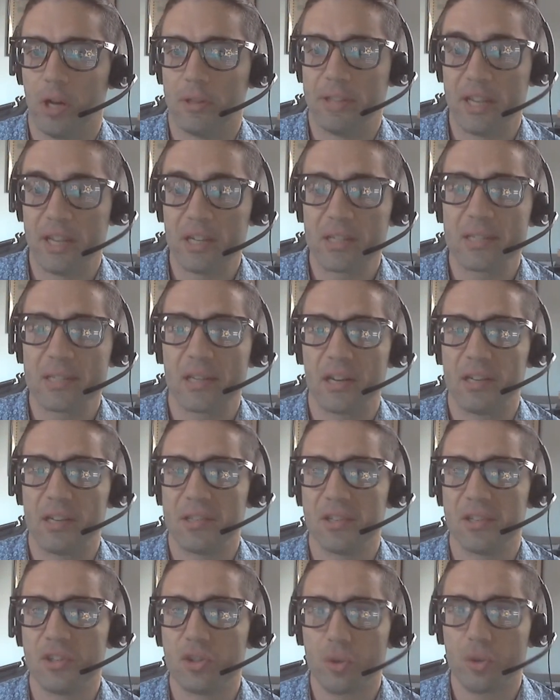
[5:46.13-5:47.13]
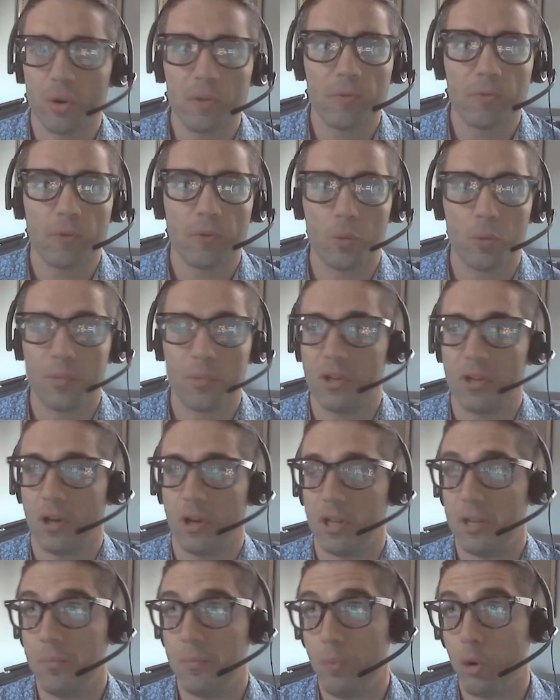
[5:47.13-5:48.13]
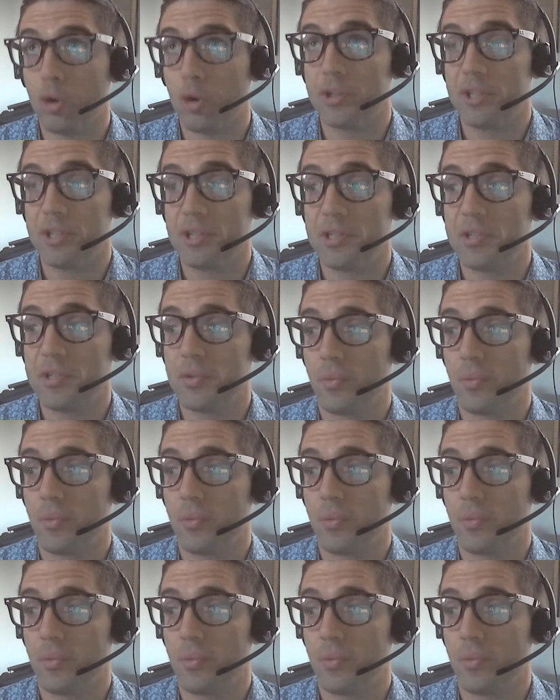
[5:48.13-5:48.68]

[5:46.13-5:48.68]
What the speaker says: data science is so important,